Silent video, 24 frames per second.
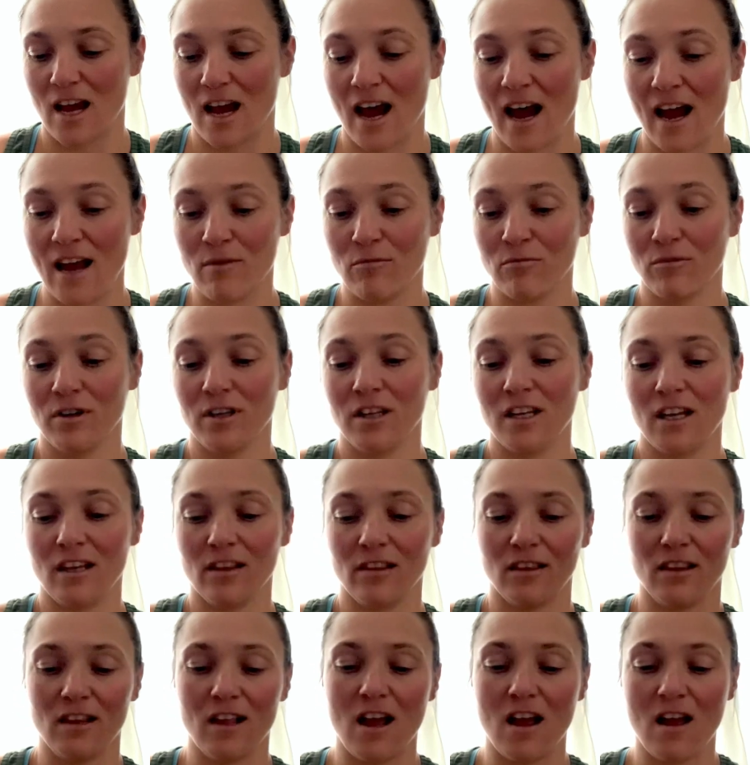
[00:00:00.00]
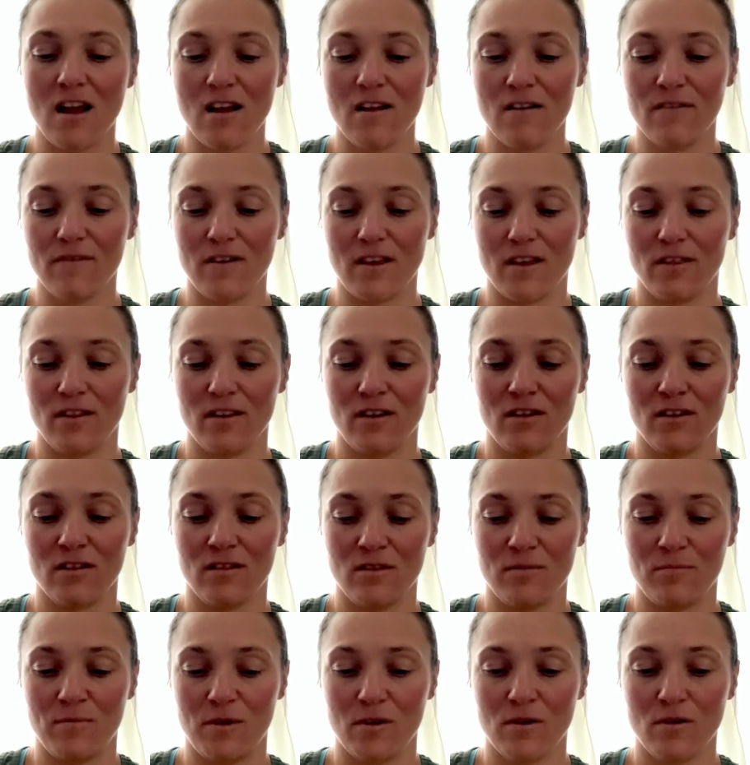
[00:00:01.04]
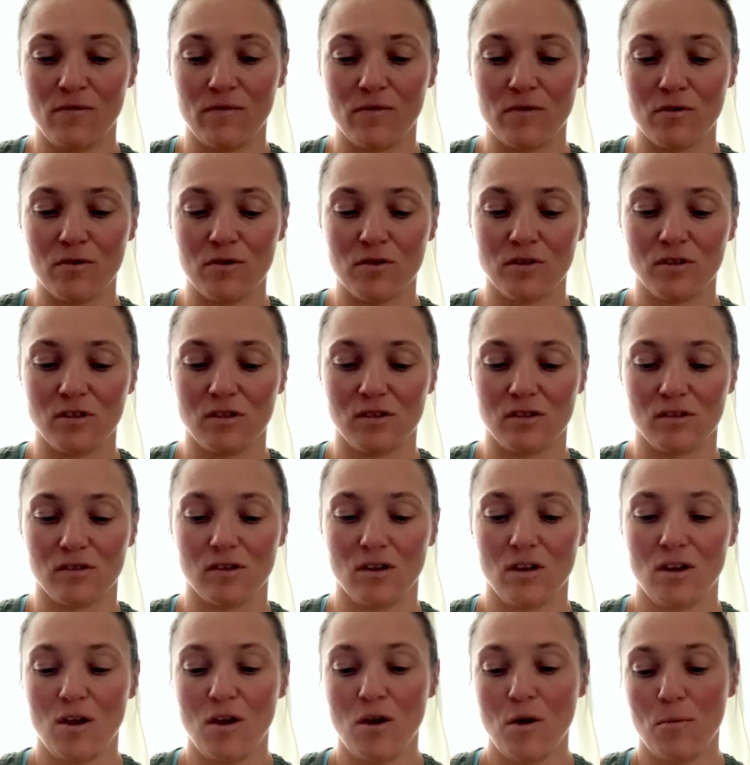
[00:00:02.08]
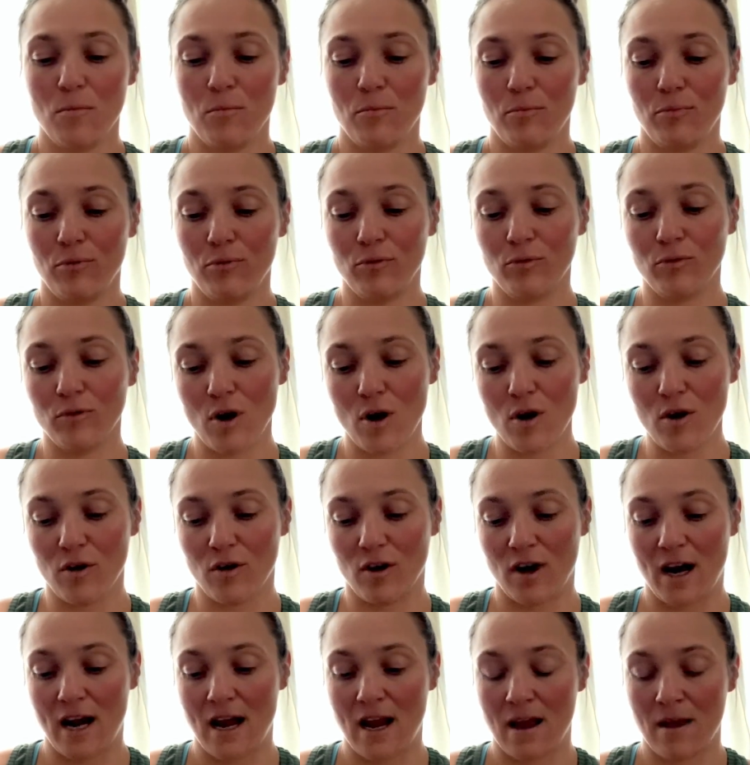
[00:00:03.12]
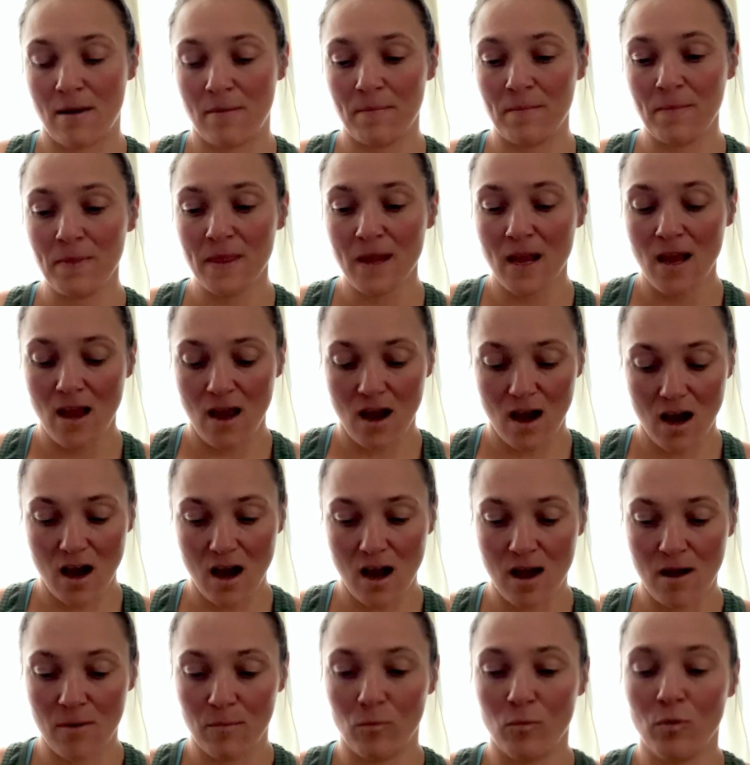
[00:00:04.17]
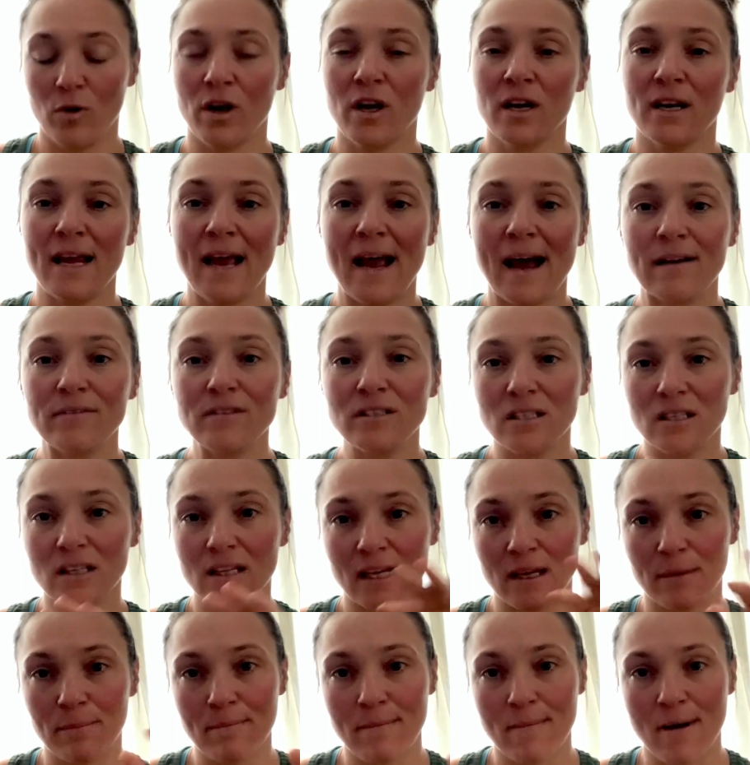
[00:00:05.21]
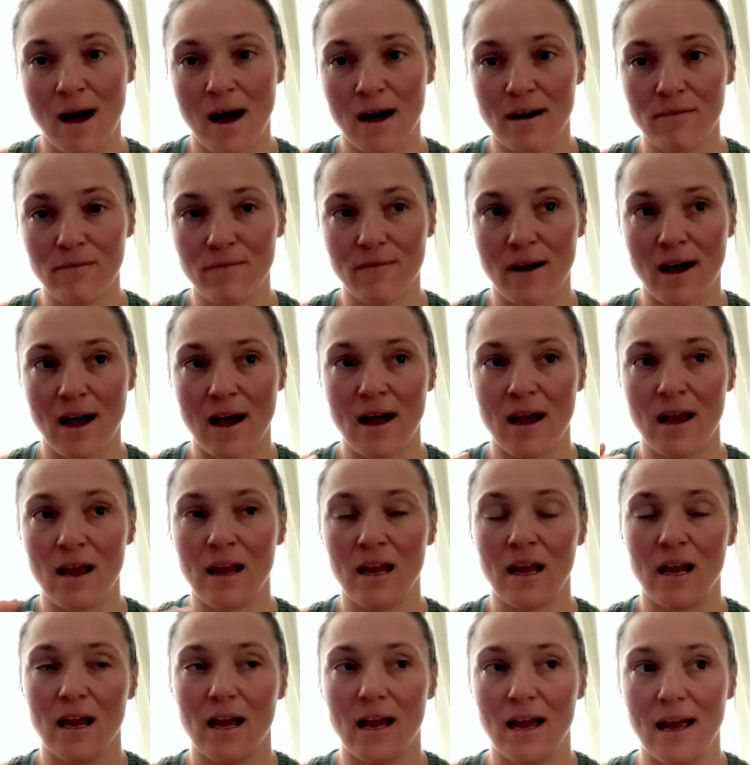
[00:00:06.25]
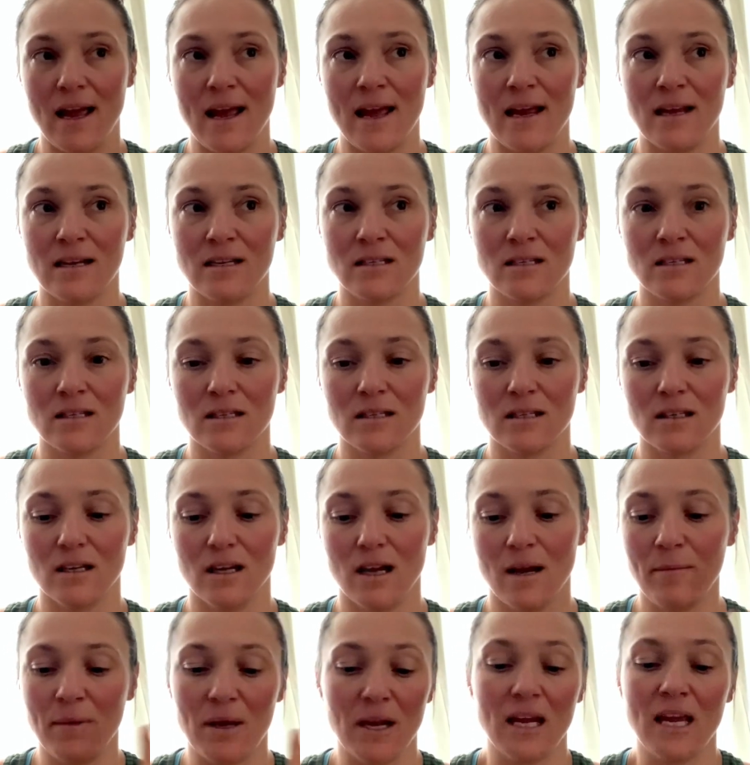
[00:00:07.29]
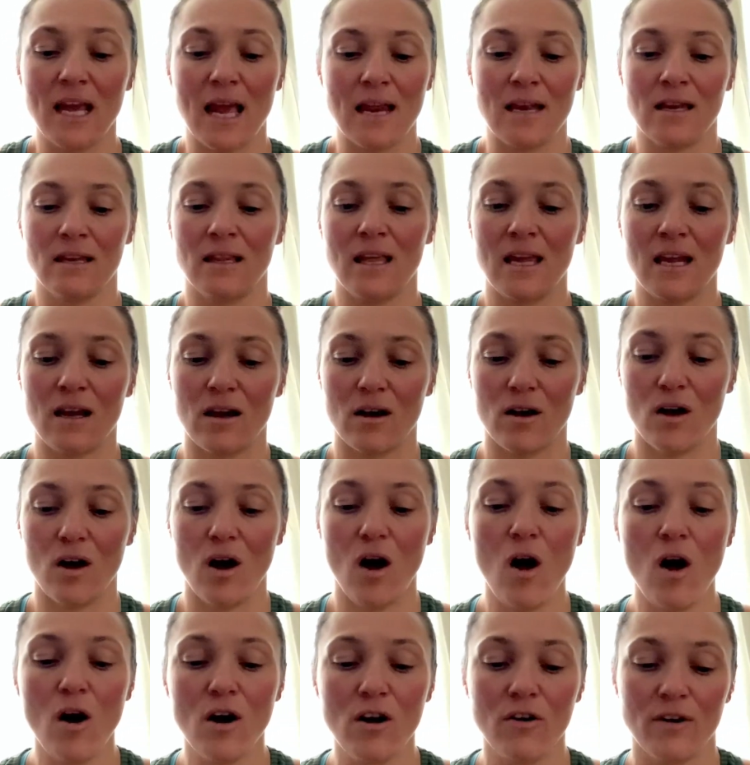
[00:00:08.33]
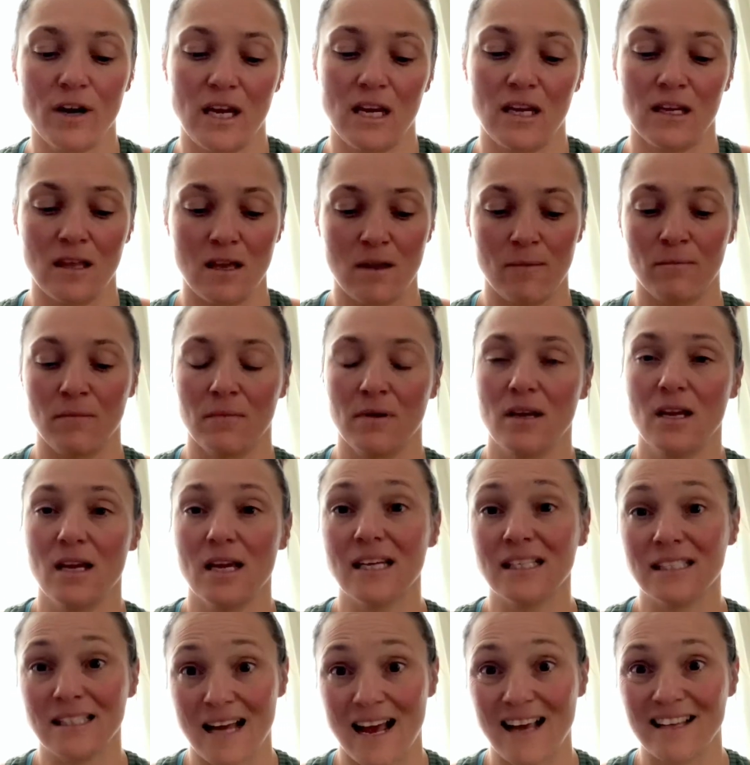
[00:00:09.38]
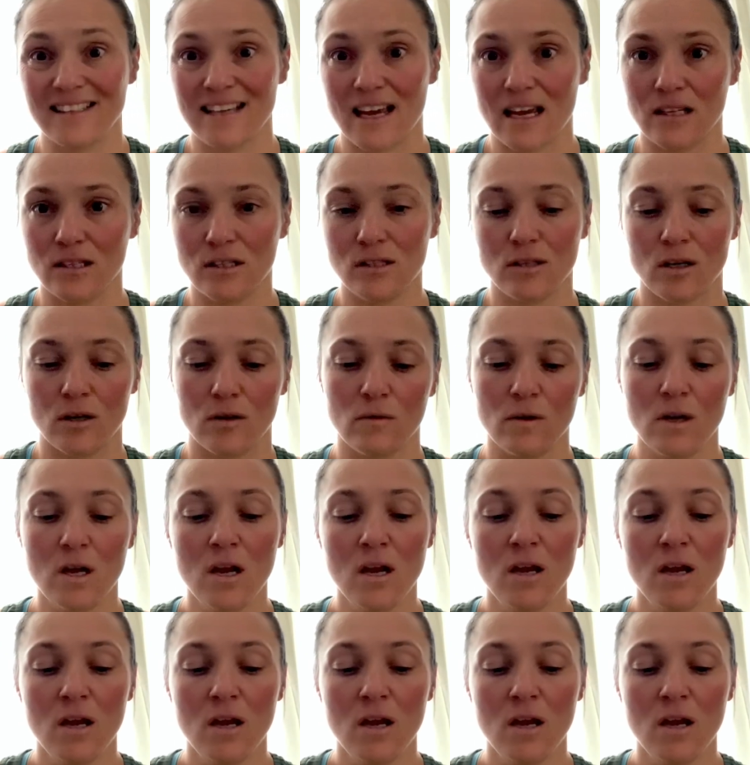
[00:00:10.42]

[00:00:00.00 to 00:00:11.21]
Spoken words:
I really love the Good and the Beautiful's program, we're gonna have to like modify, and again, like all curriculum is not set in stone.